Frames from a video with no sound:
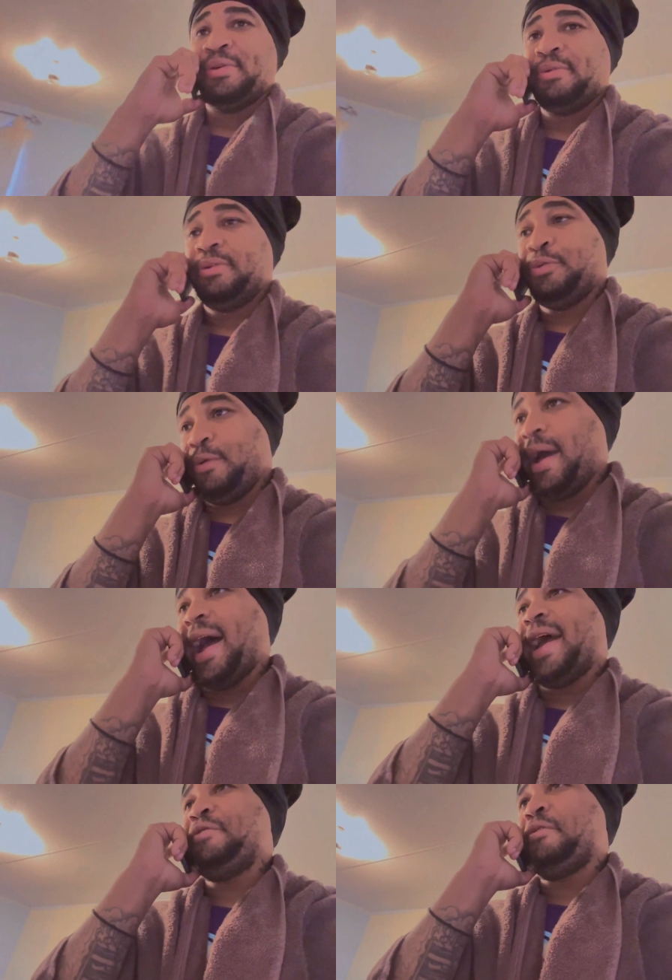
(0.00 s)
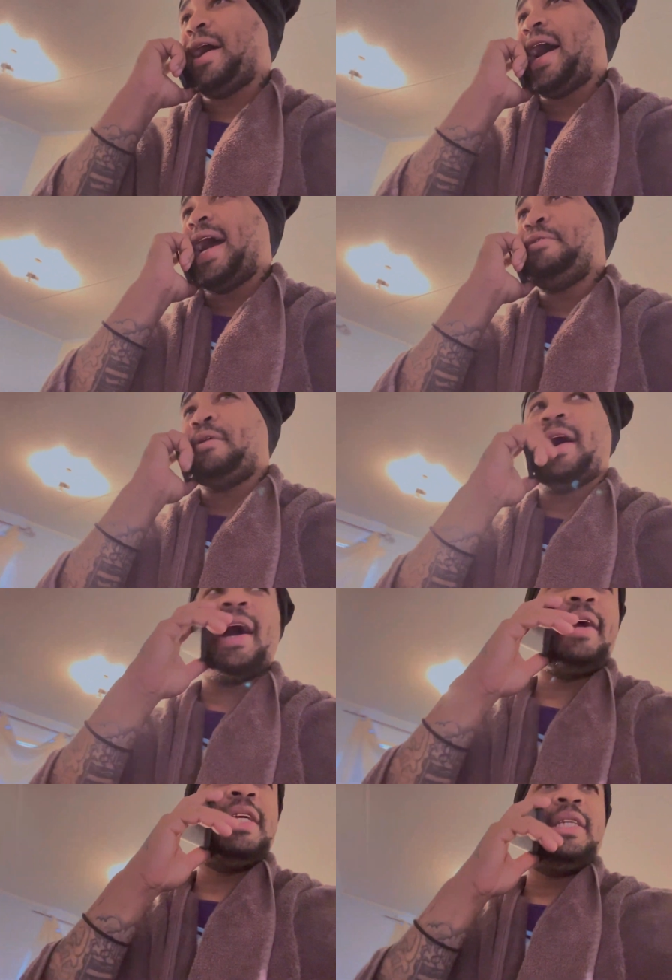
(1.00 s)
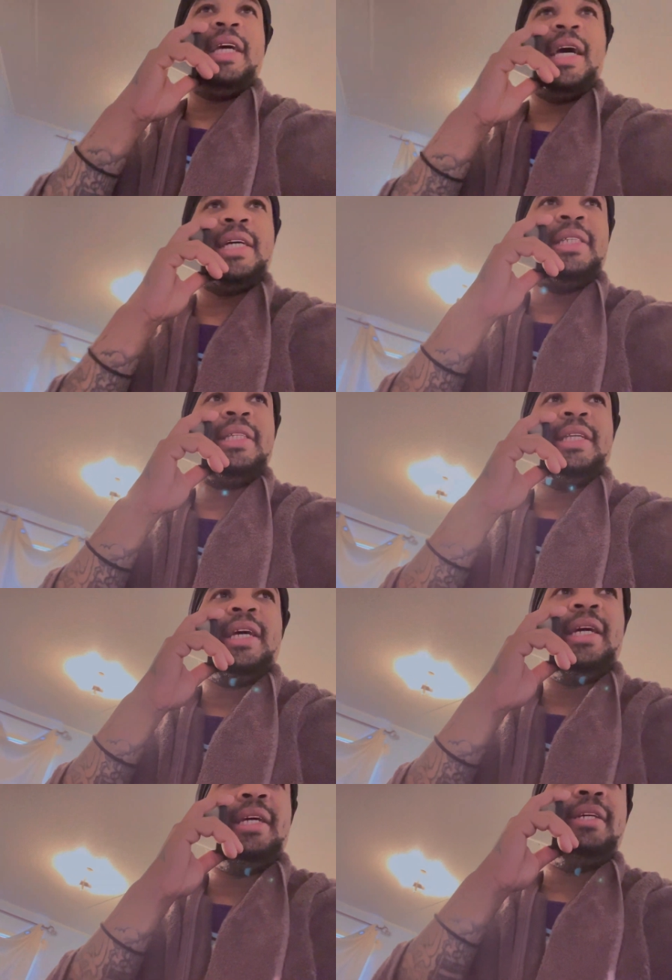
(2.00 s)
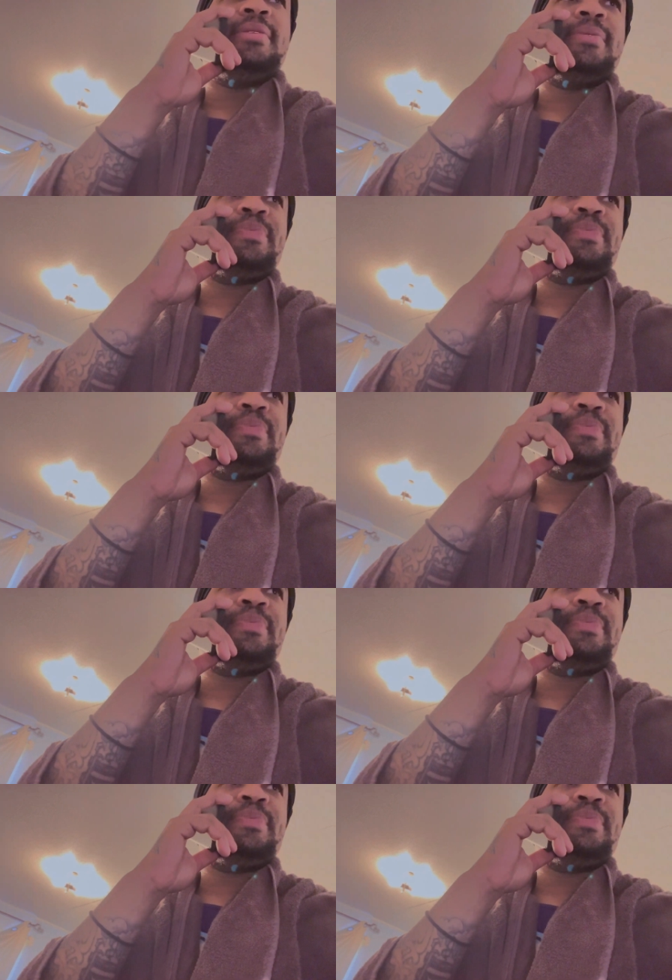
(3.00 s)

Right, right, right. Yes, indeed.